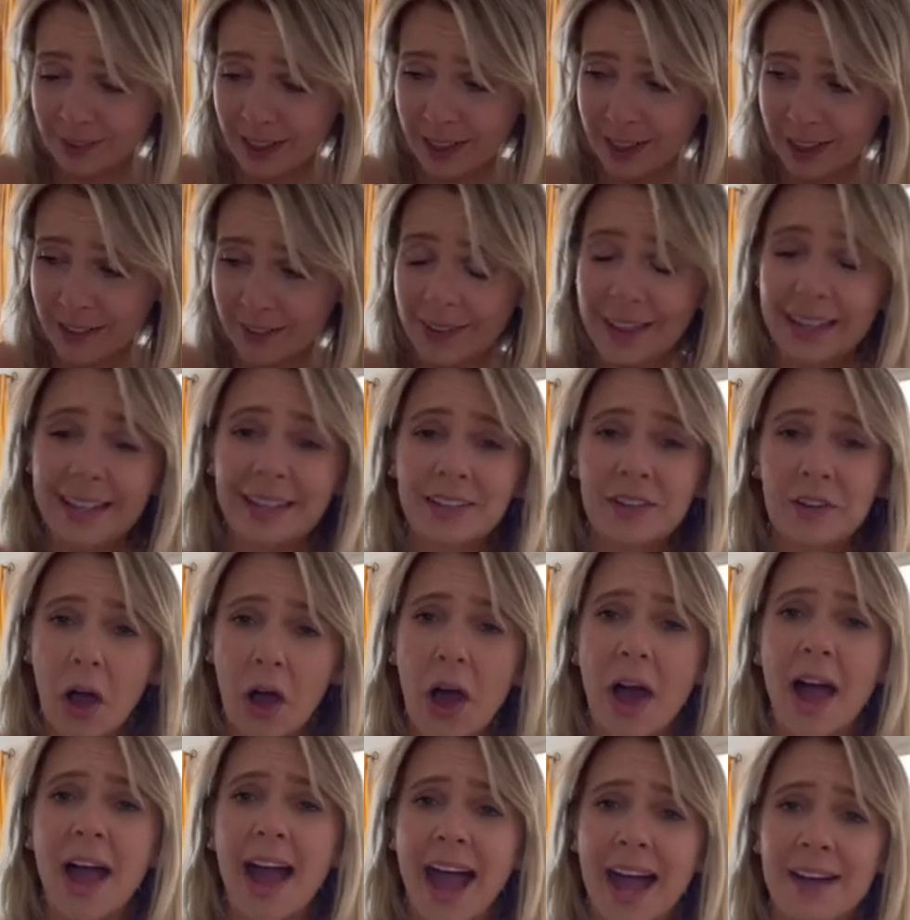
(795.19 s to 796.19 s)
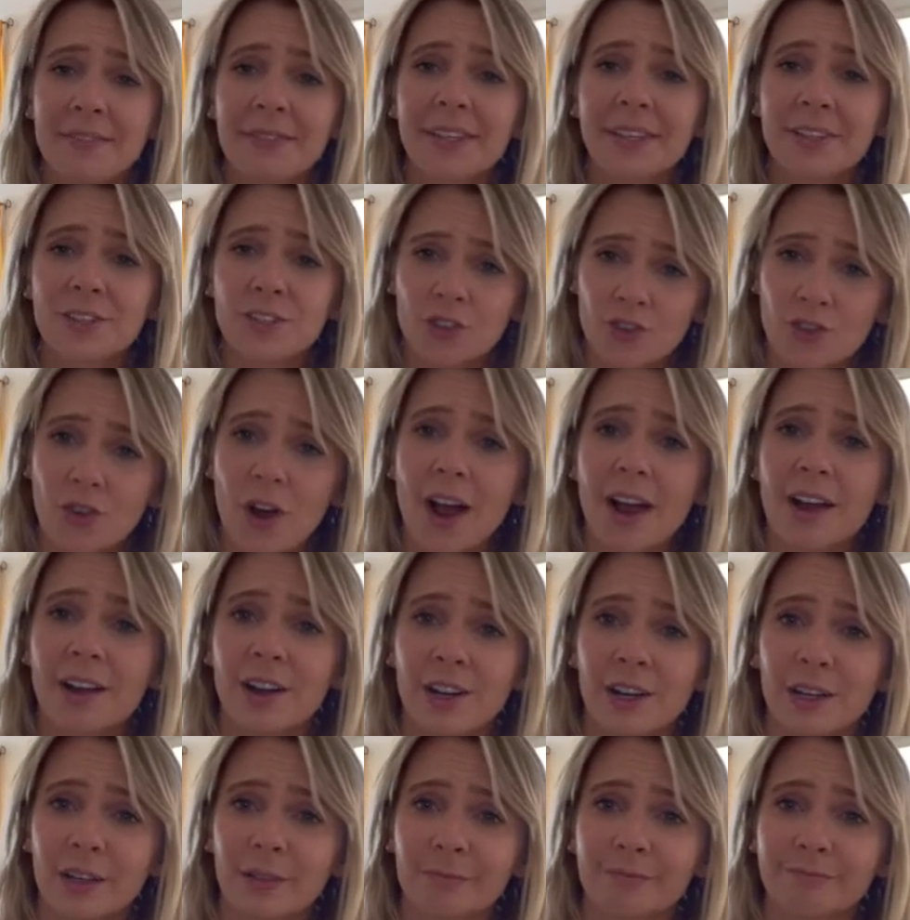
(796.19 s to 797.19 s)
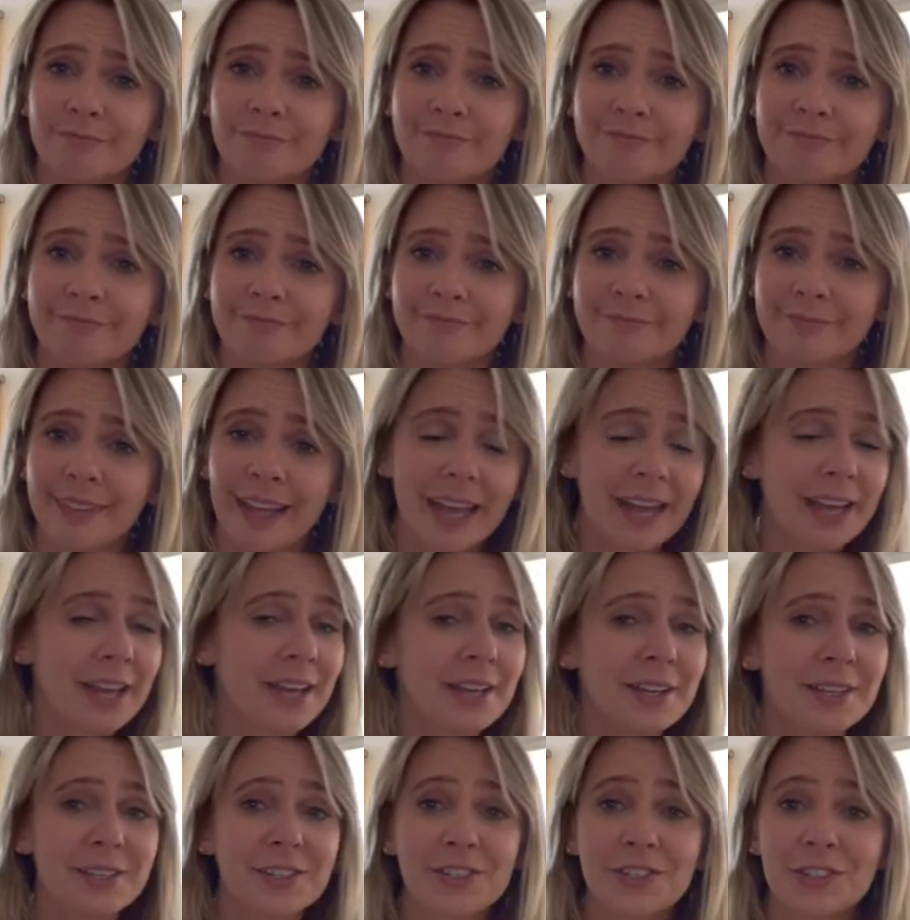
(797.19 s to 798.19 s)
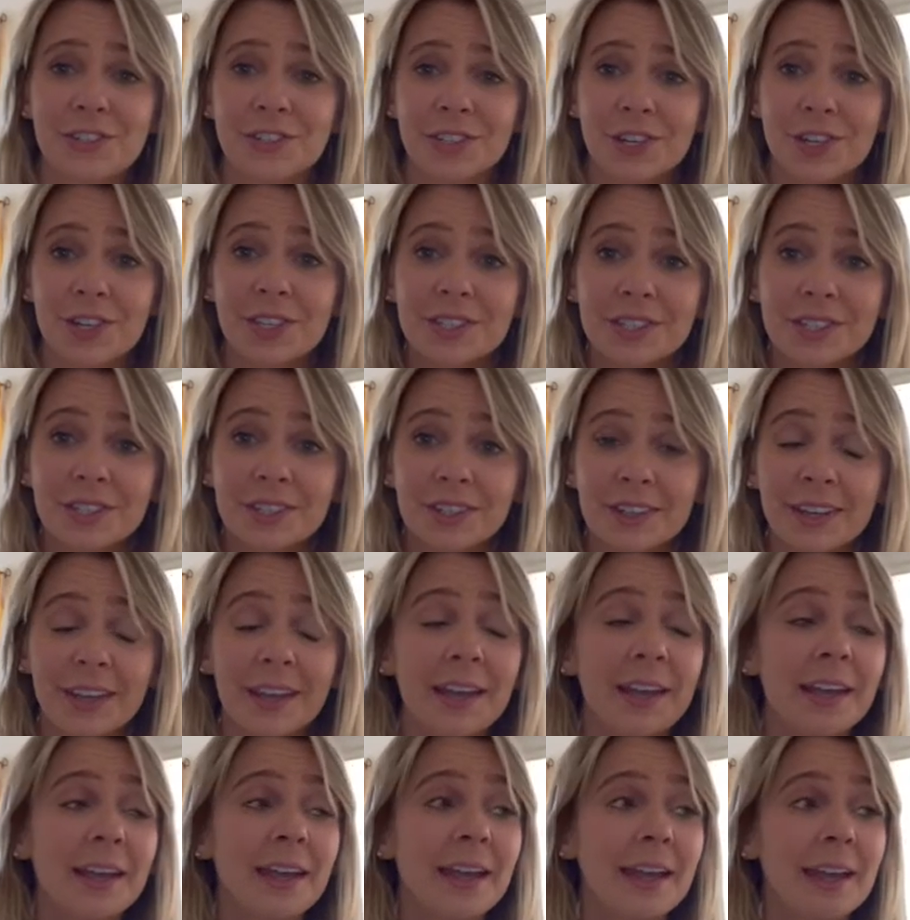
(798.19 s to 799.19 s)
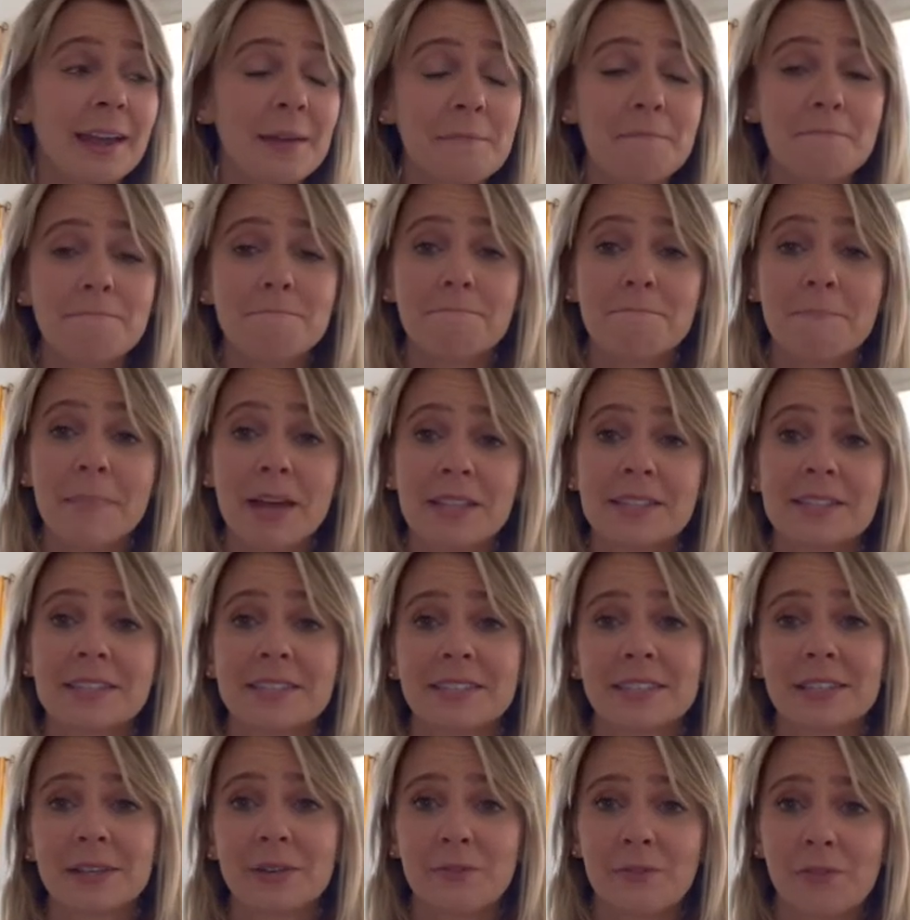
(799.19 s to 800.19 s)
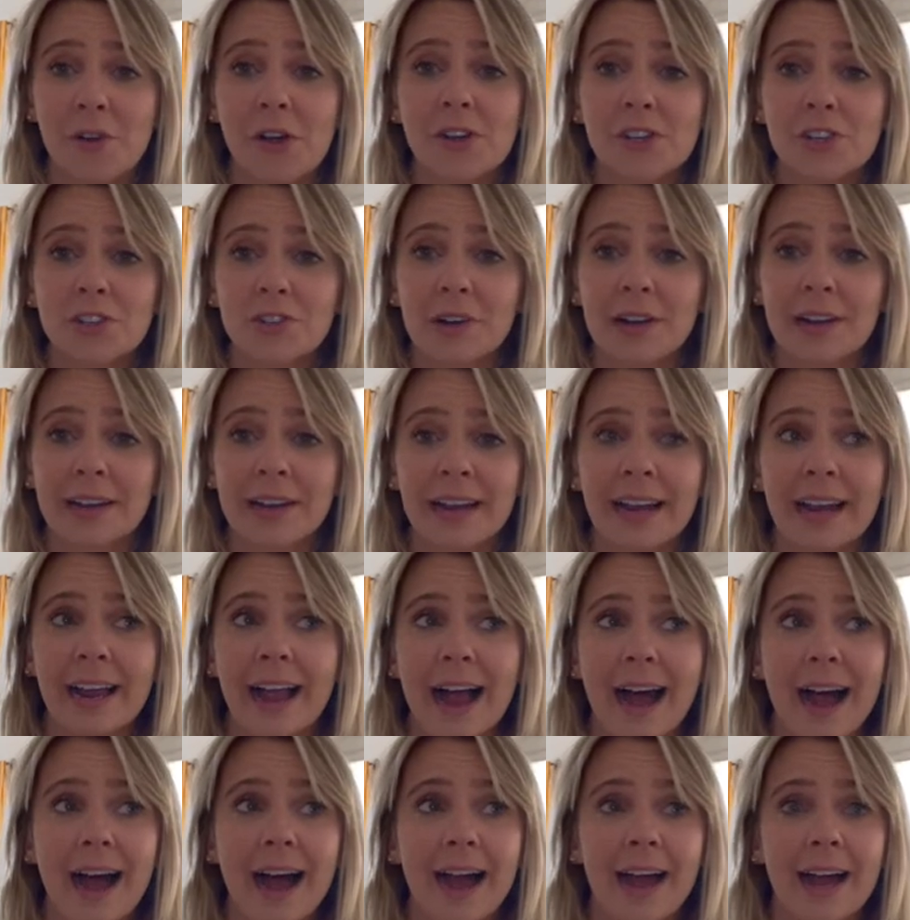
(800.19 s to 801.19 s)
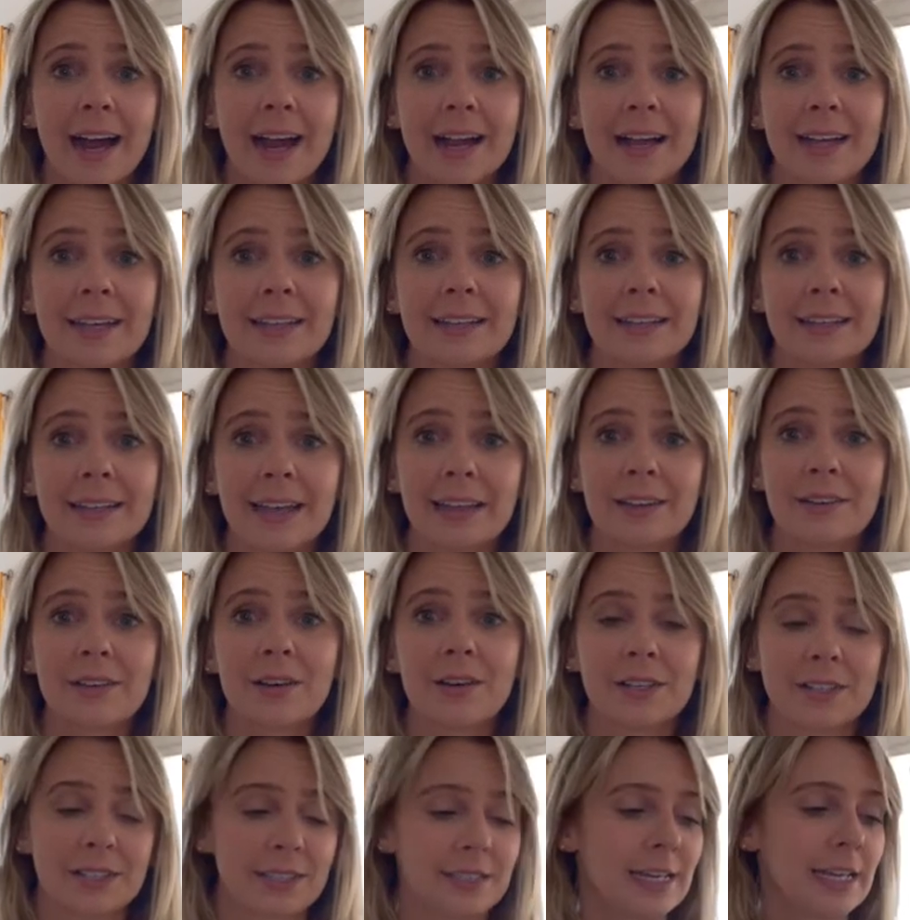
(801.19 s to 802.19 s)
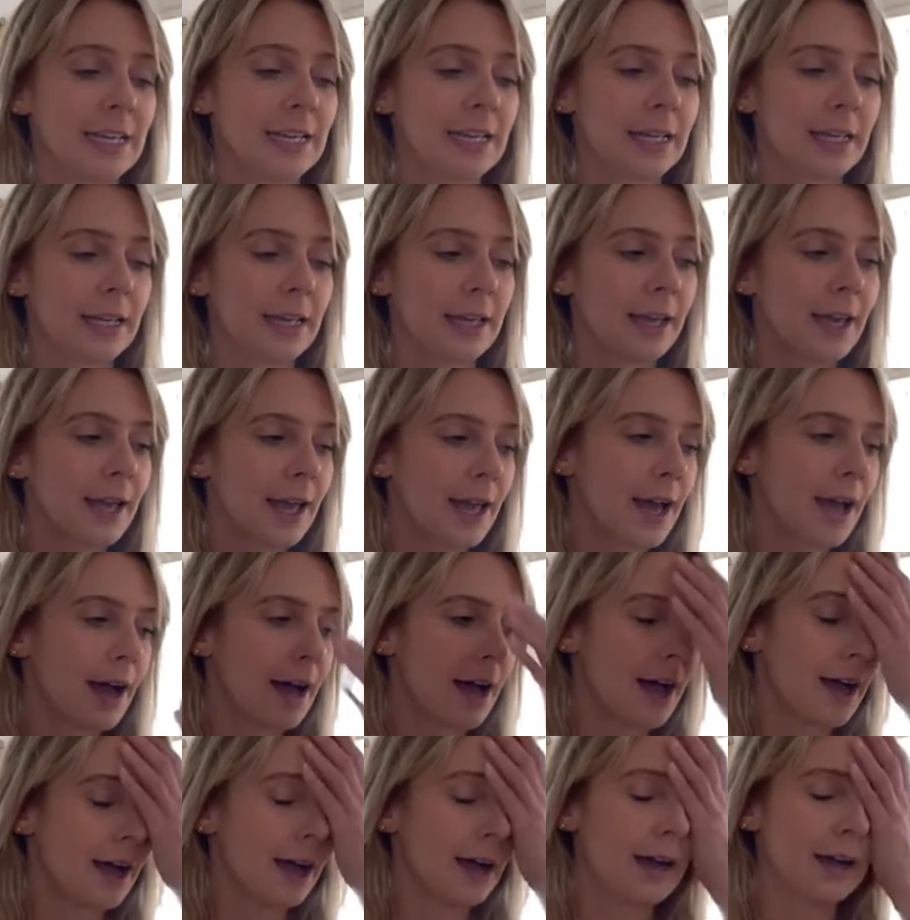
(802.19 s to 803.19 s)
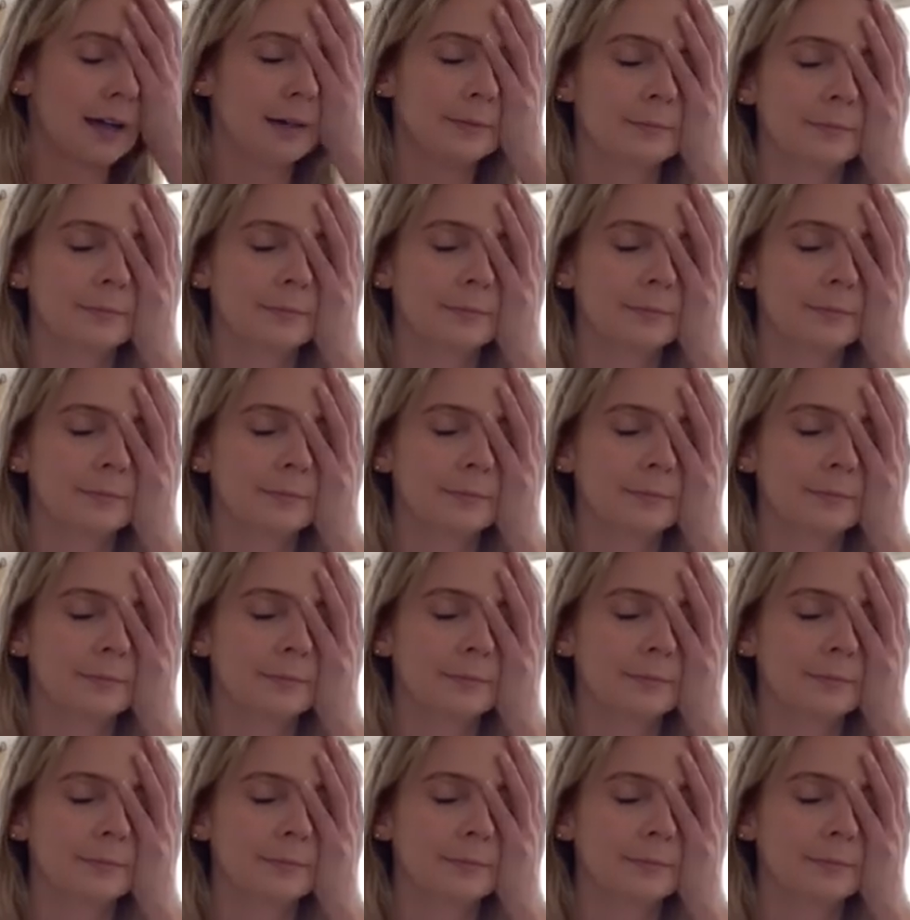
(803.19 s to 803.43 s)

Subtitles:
like not having a dryer. It's just immensely frustrating. I cannot stand it. I